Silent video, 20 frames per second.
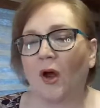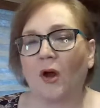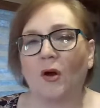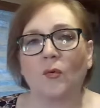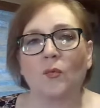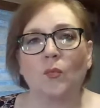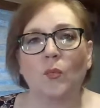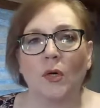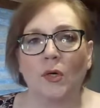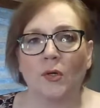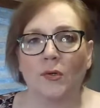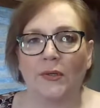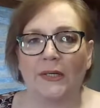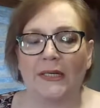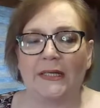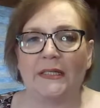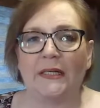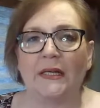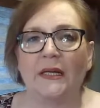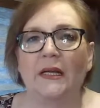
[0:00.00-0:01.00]
are
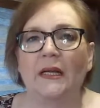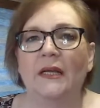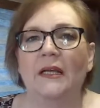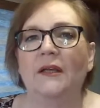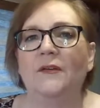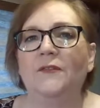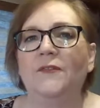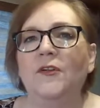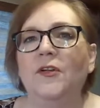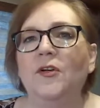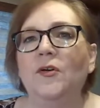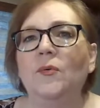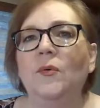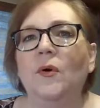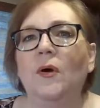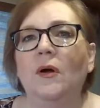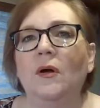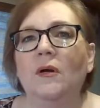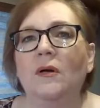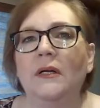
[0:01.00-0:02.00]
worried, if you
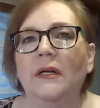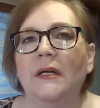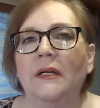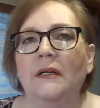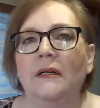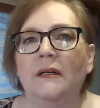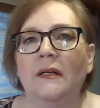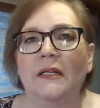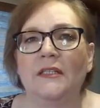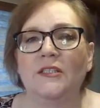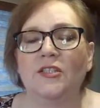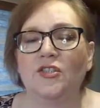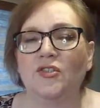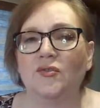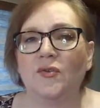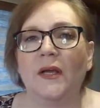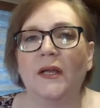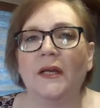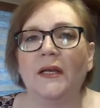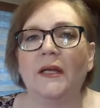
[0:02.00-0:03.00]
are in a
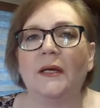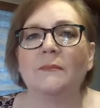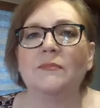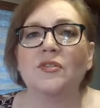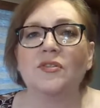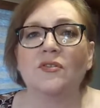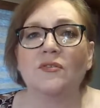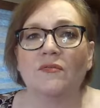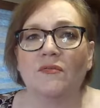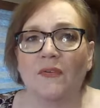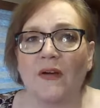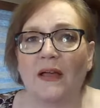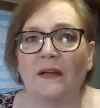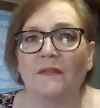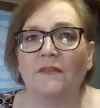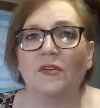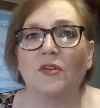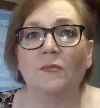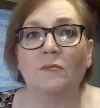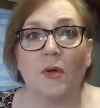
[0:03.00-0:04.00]
straight up
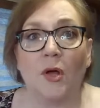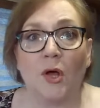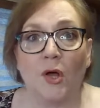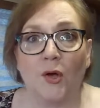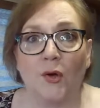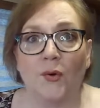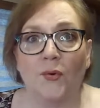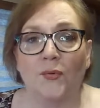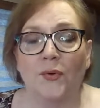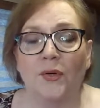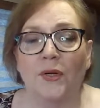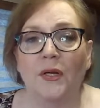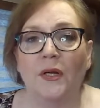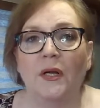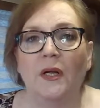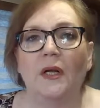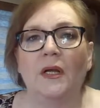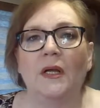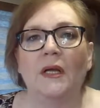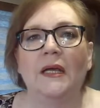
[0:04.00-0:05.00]
survival mode,
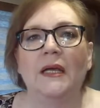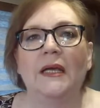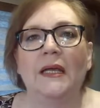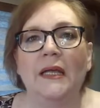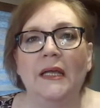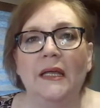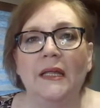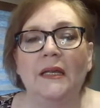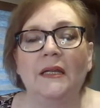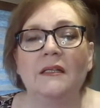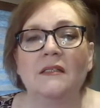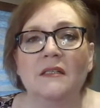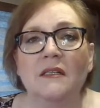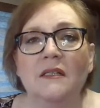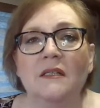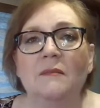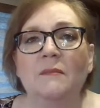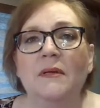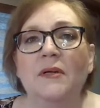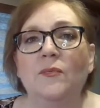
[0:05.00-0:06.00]
it is
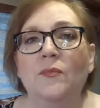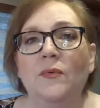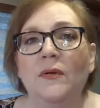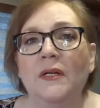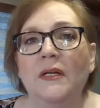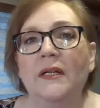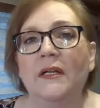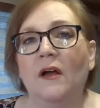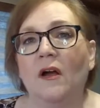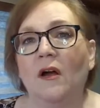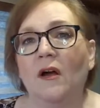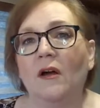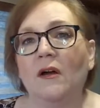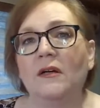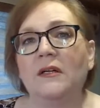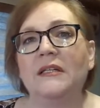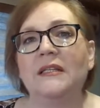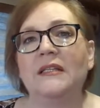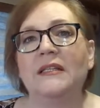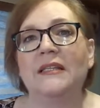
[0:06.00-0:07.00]
going to be really
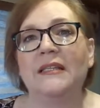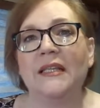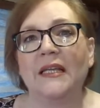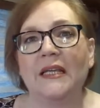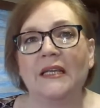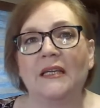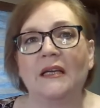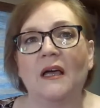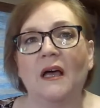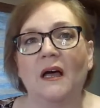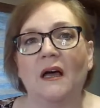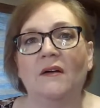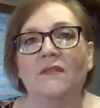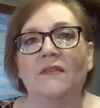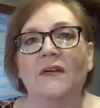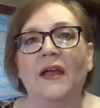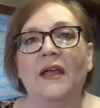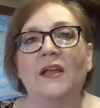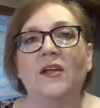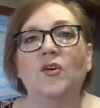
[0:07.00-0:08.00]
hard to think of
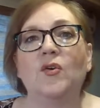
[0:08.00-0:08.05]
a